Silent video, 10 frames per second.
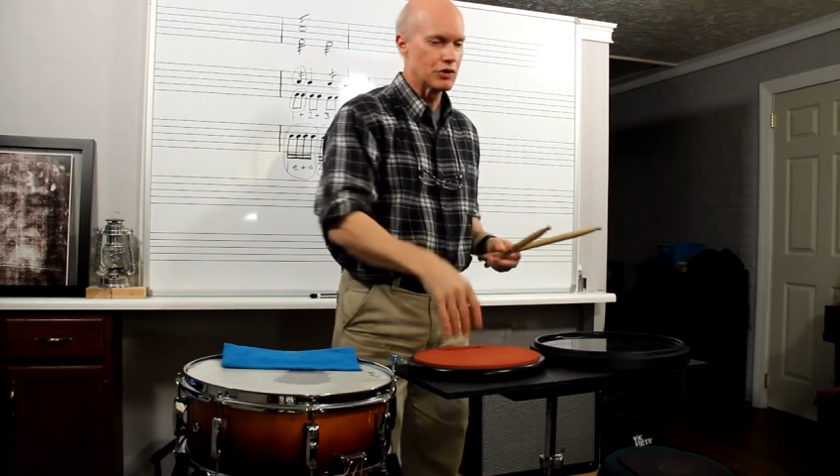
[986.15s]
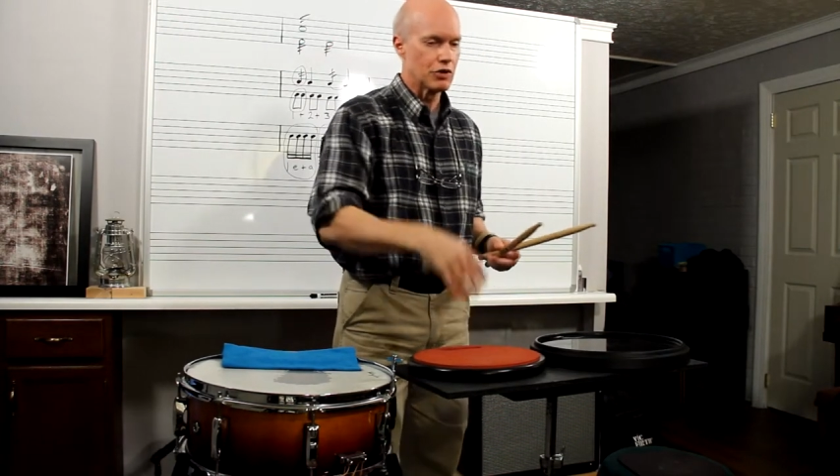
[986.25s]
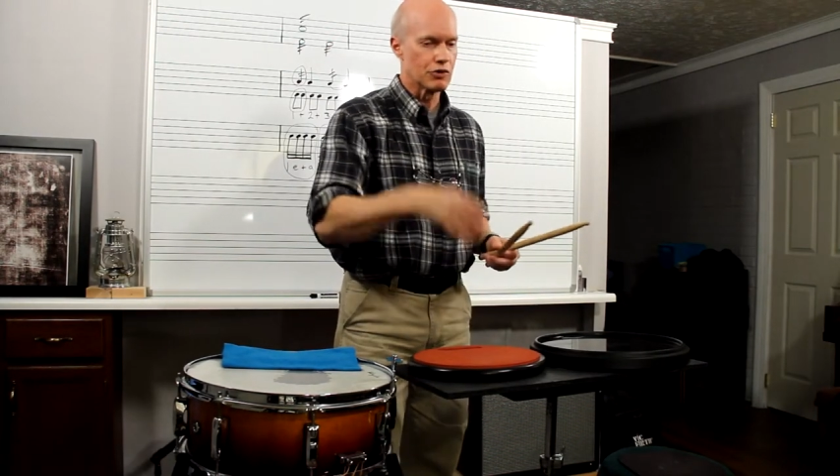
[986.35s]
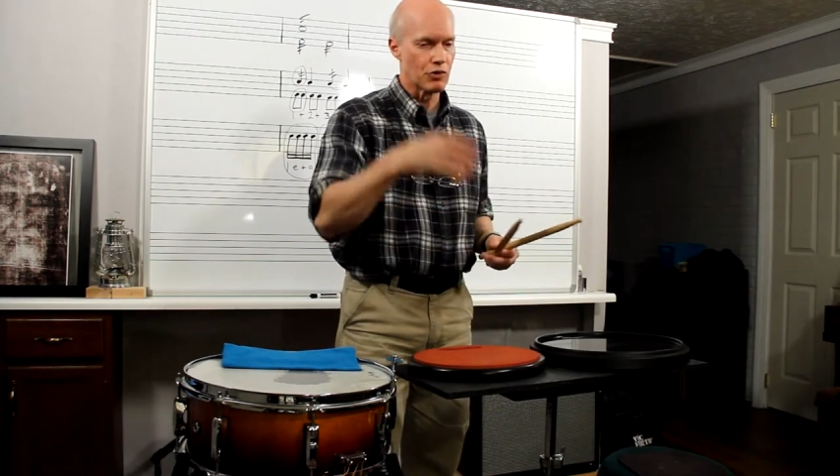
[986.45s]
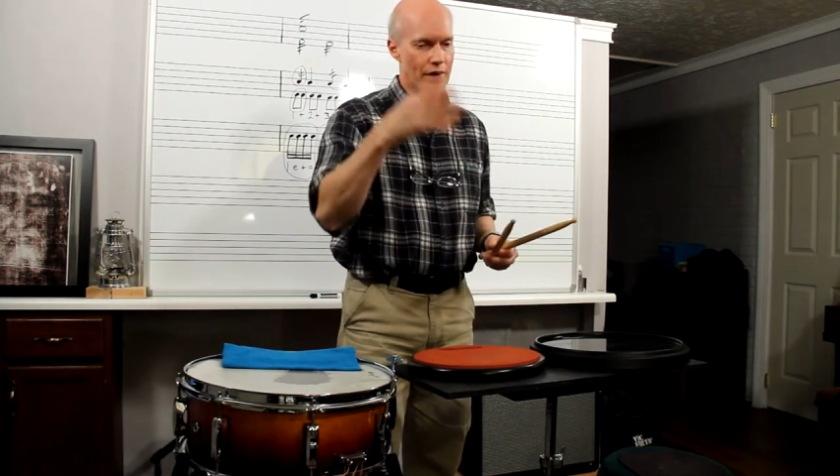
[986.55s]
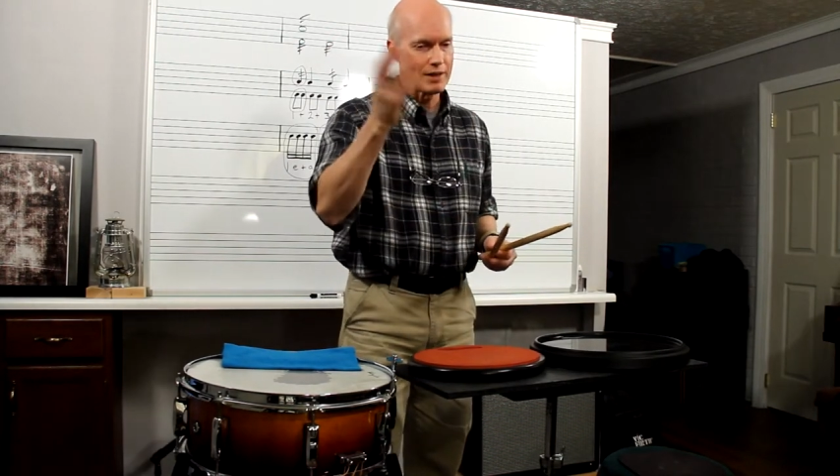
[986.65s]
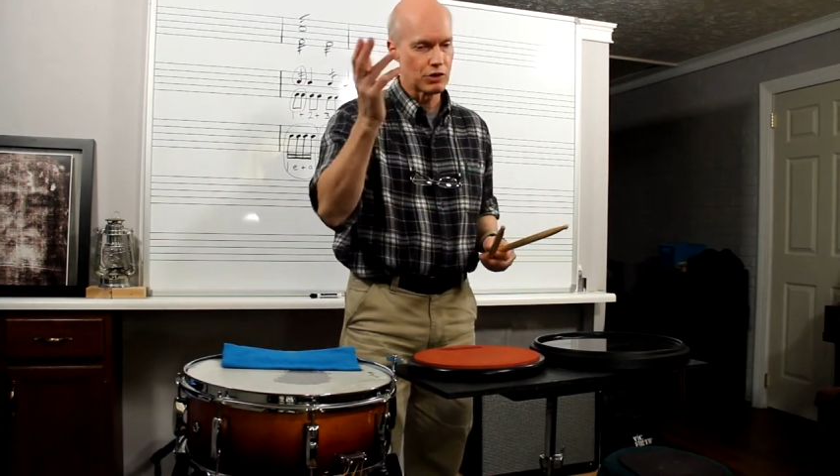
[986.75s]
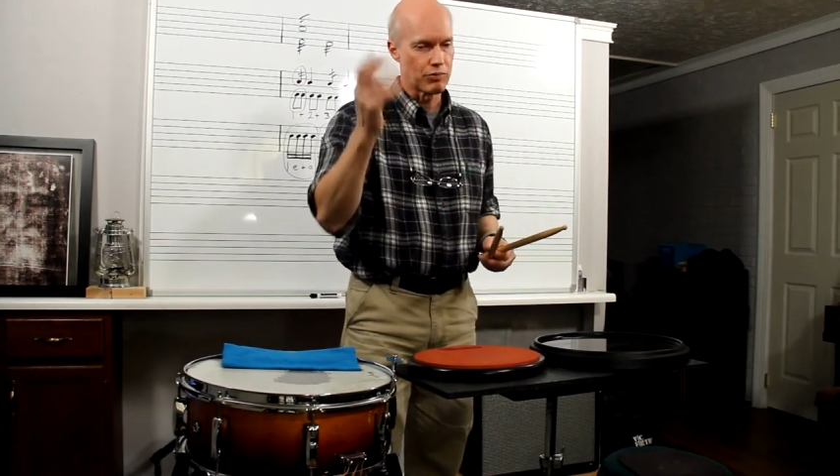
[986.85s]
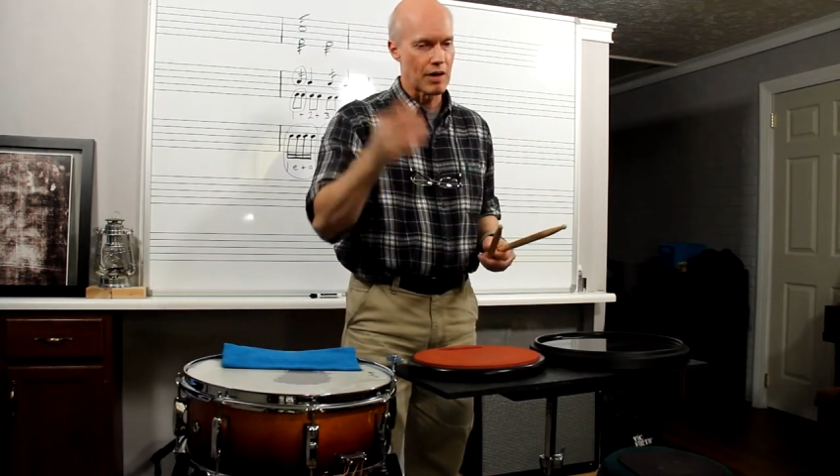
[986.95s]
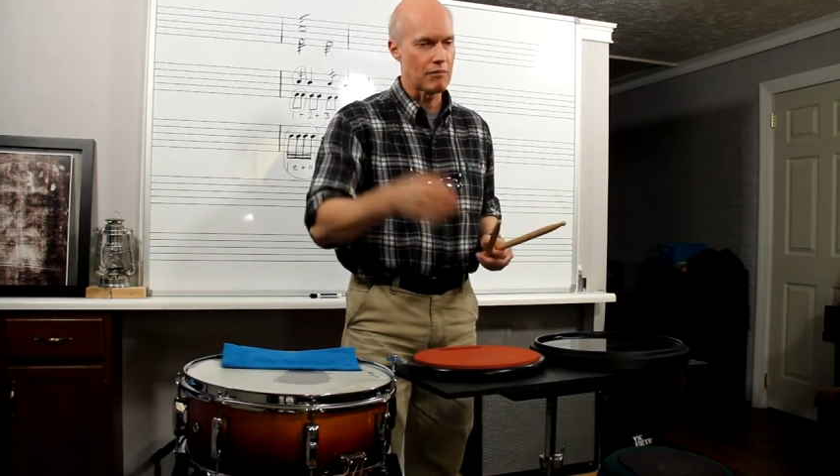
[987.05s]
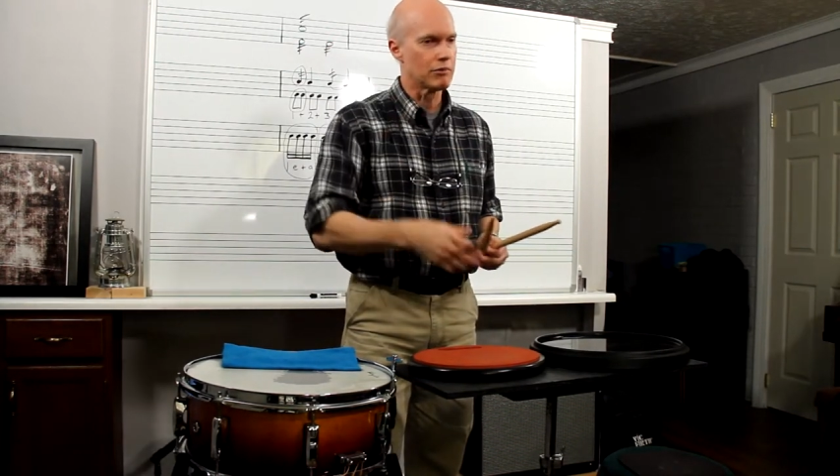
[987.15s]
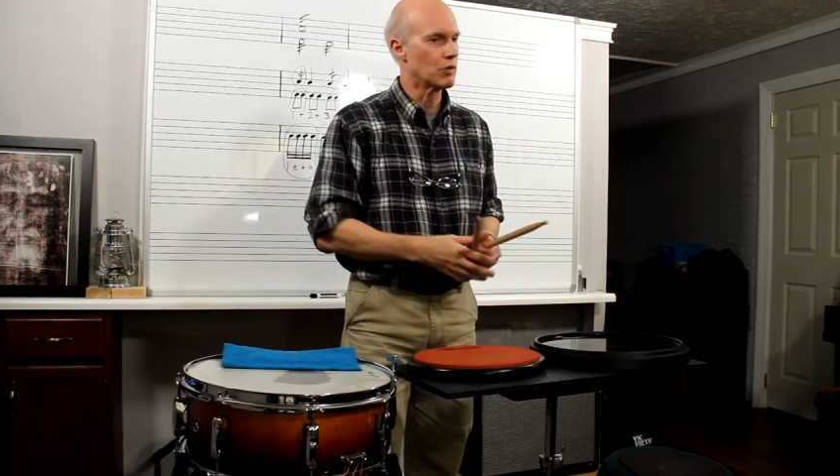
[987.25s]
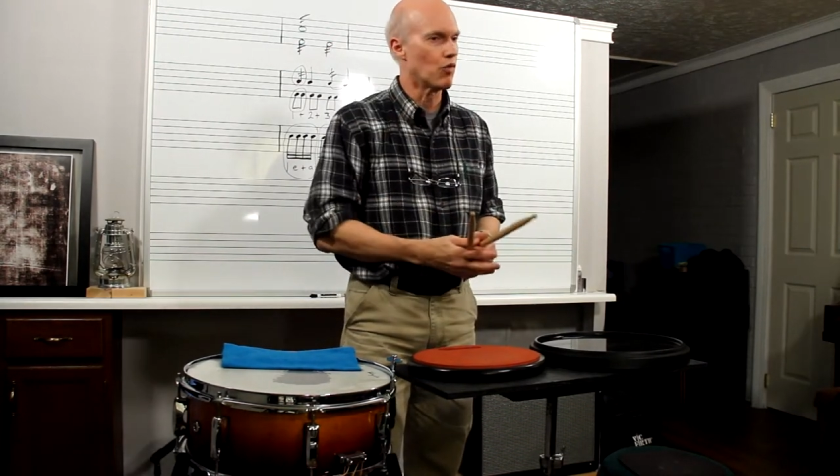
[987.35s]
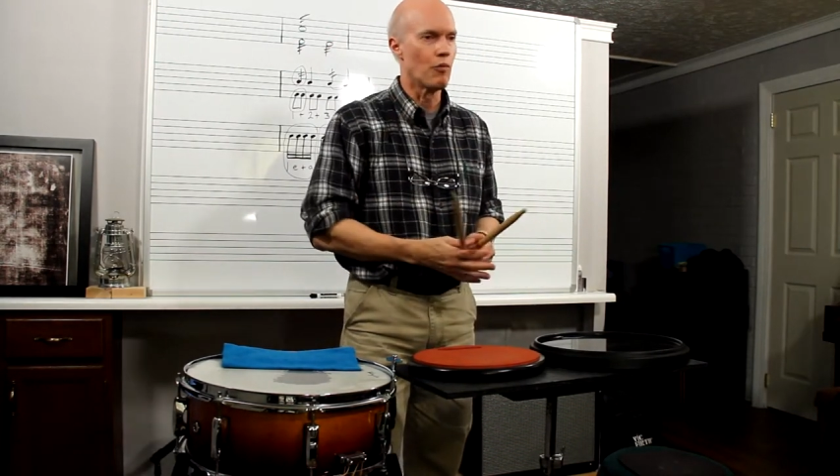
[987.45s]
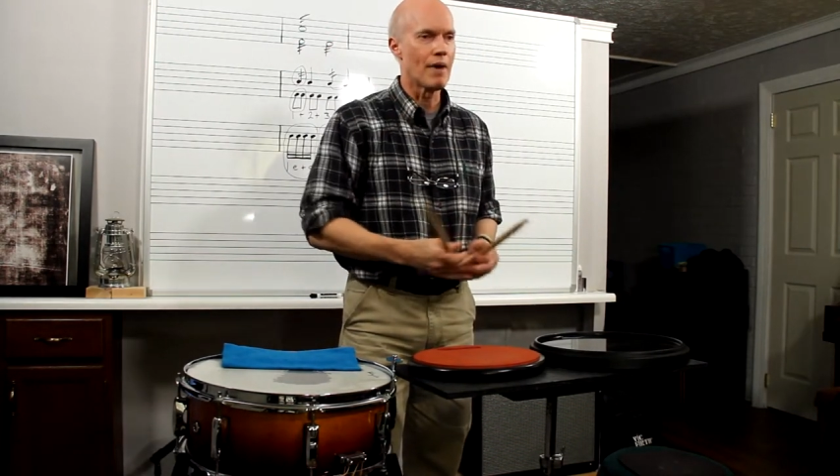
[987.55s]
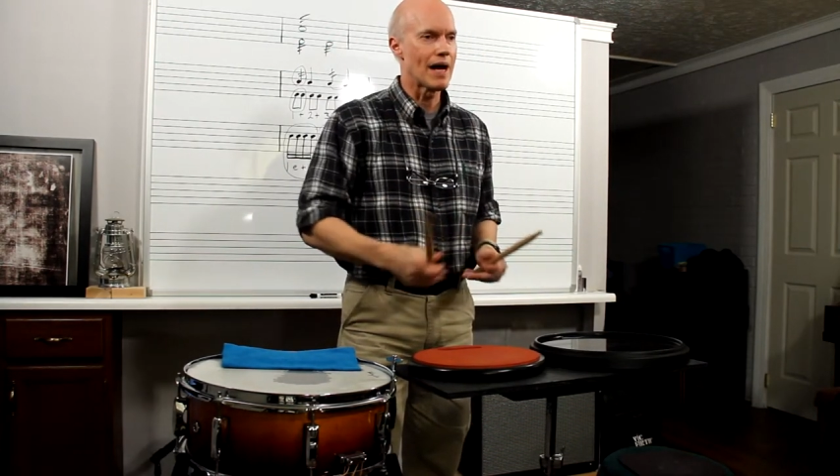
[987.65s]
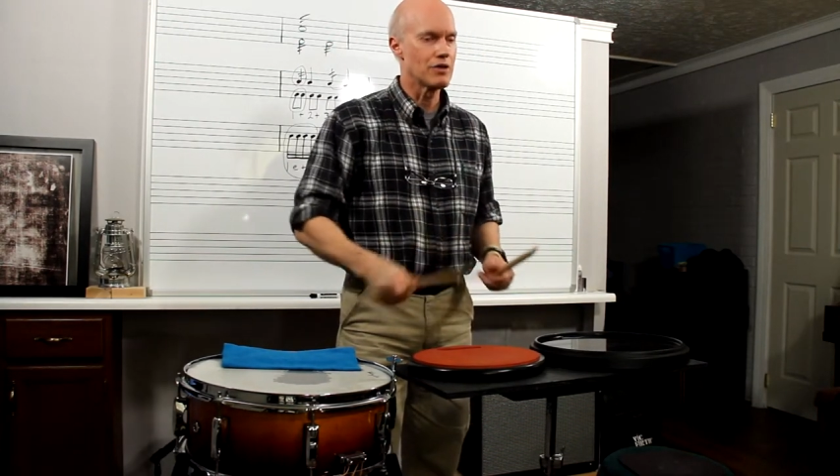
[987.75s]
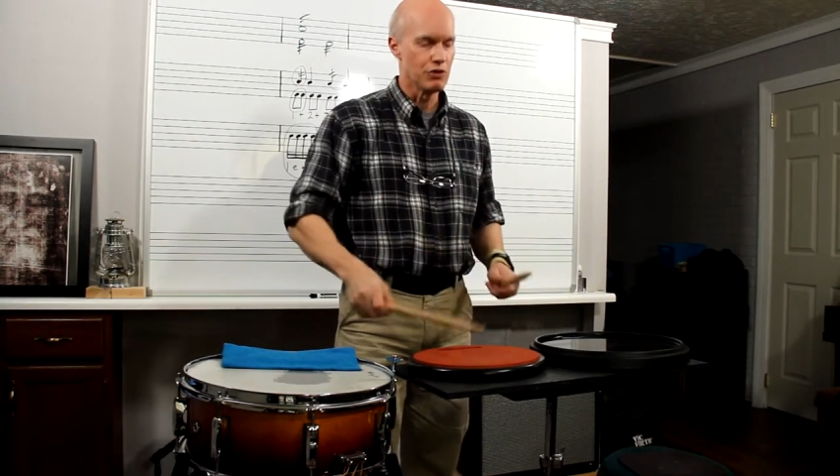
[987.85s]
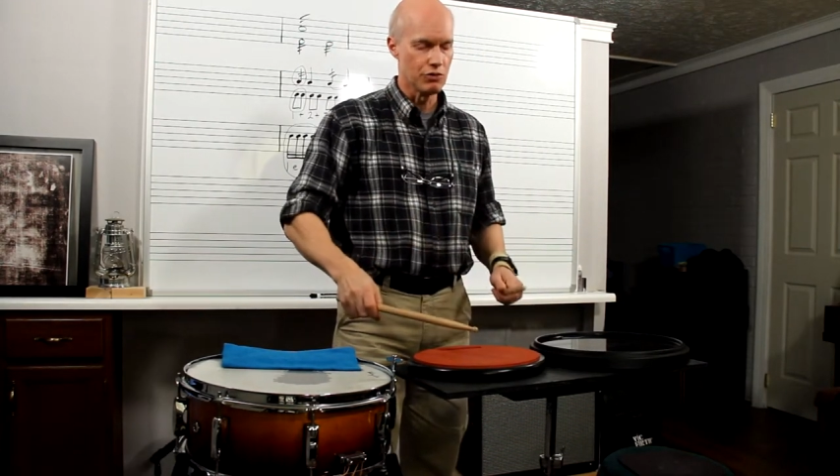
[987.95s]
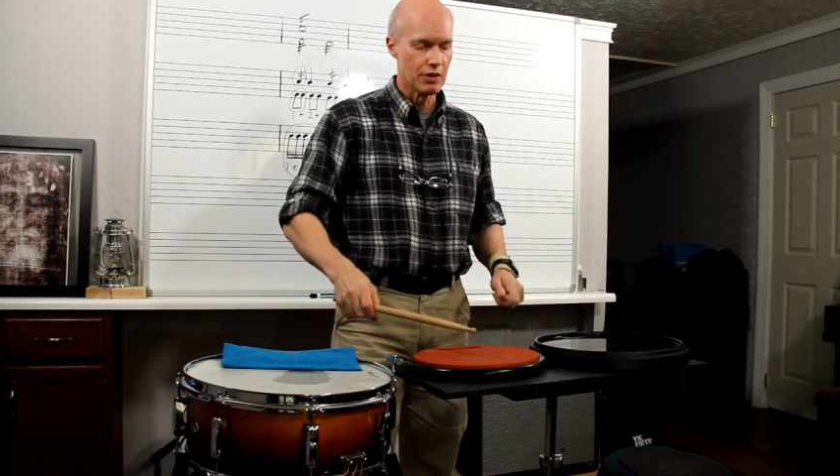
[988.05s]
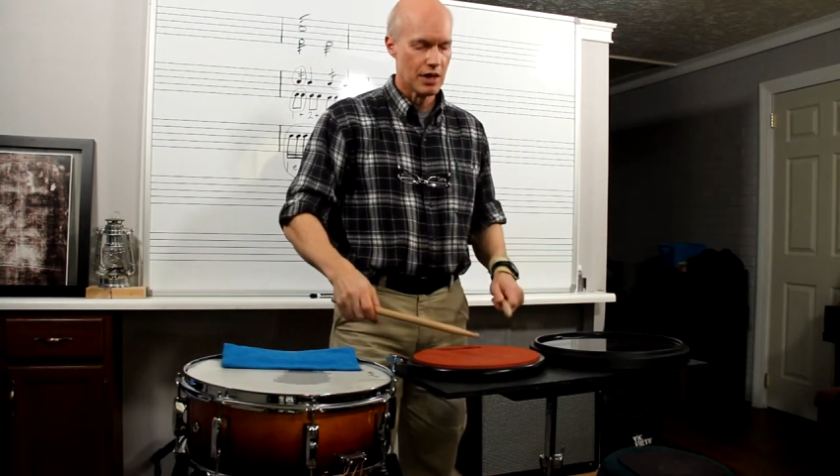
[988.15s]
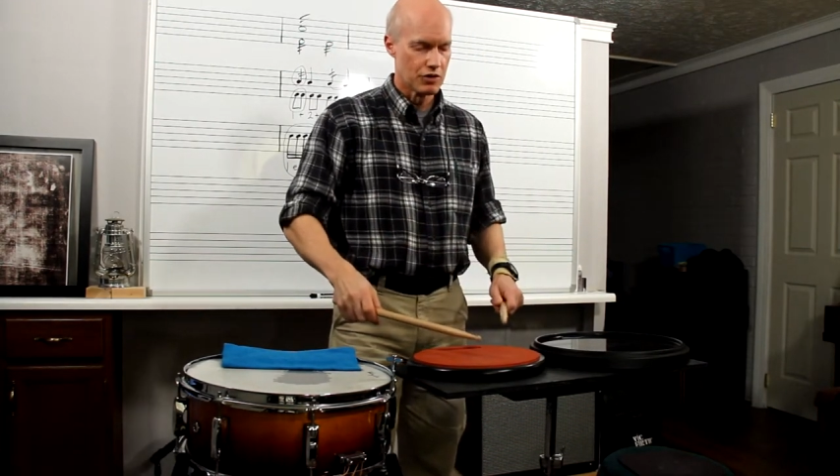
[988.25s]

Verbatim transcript: your director probably won't mind you